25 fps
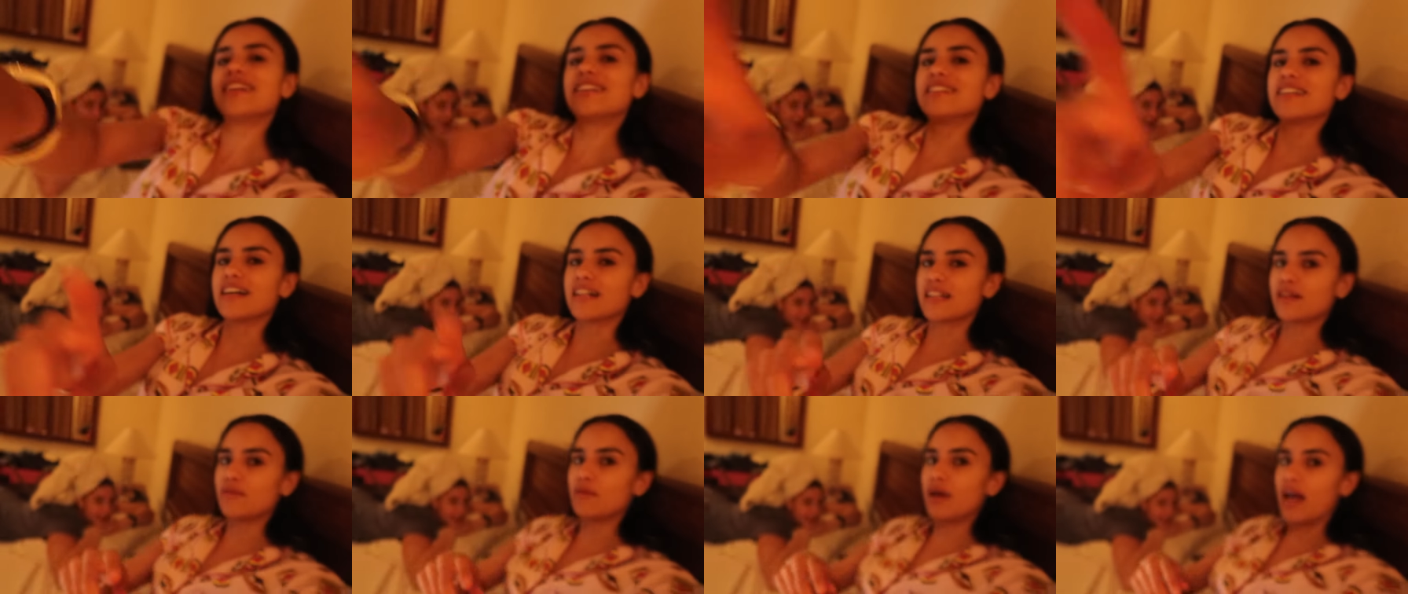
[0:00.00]

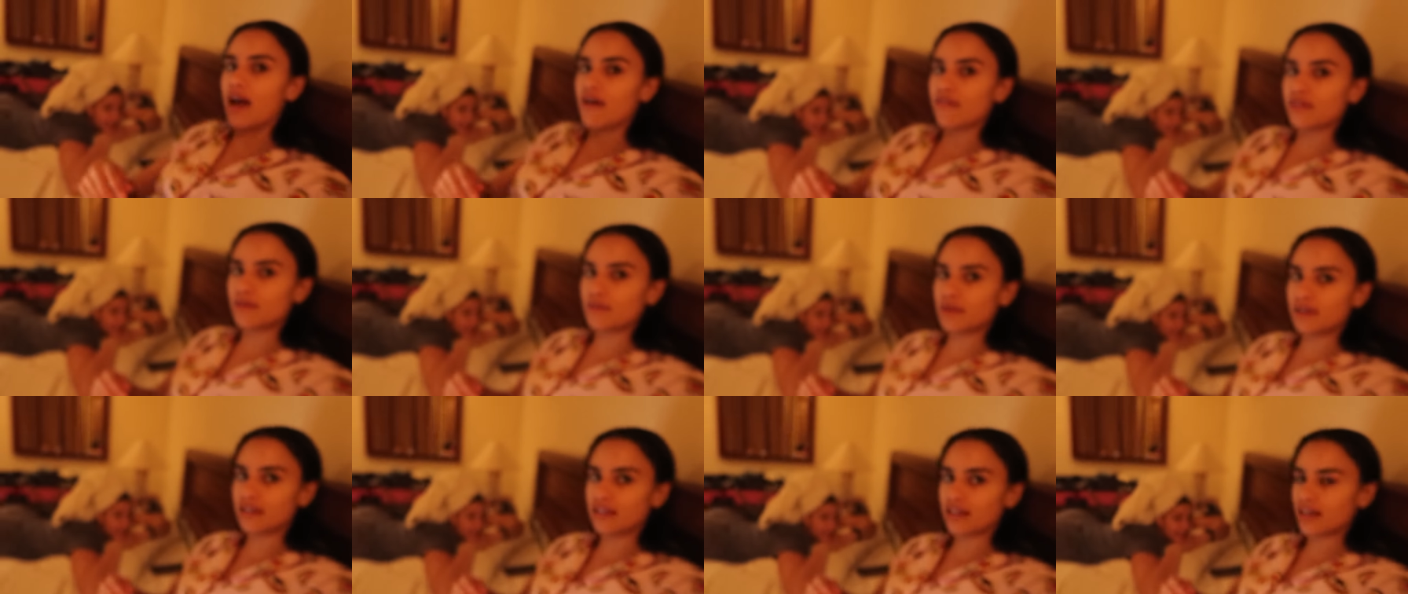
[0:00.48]
Exactly. We
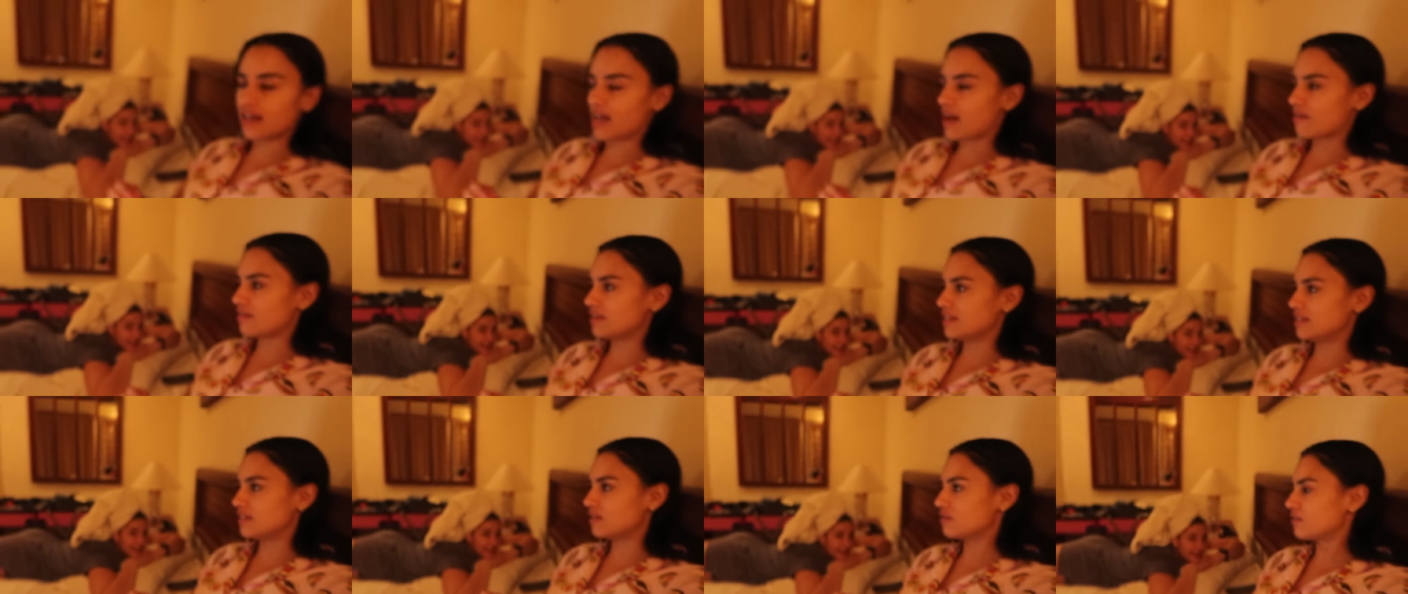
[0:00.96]
haven't been like
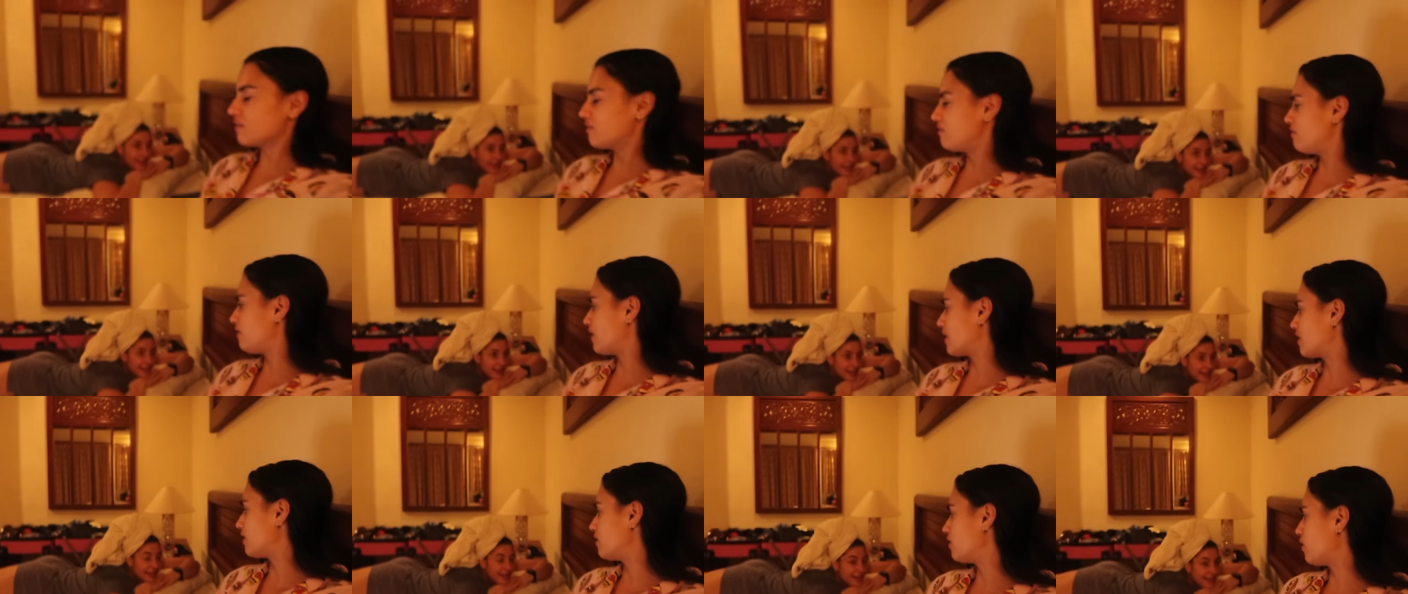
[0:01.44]
having dinner at
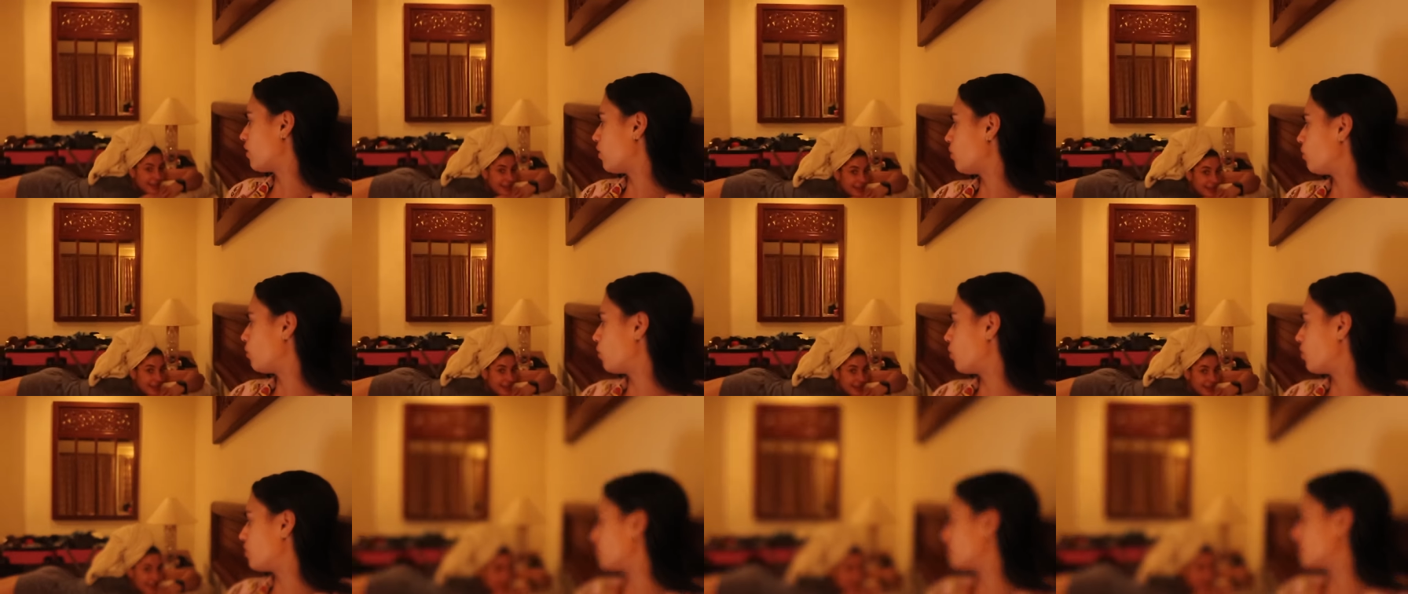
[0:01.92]
fucking the
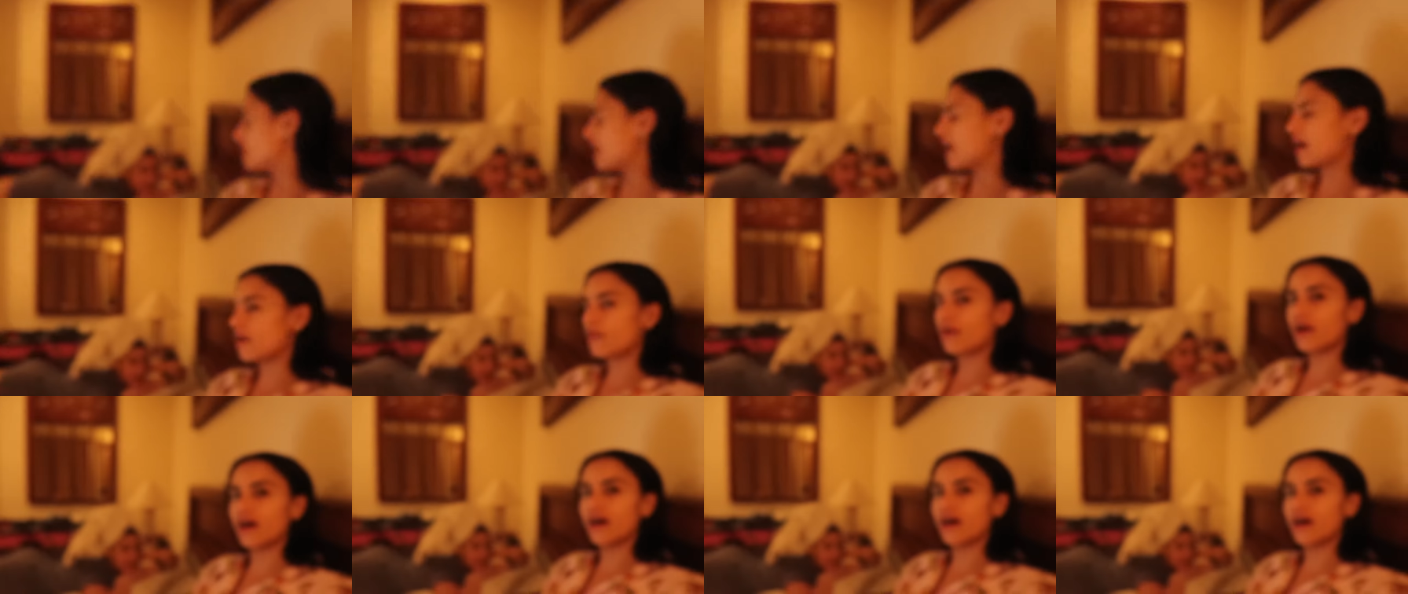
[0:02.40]
work hour.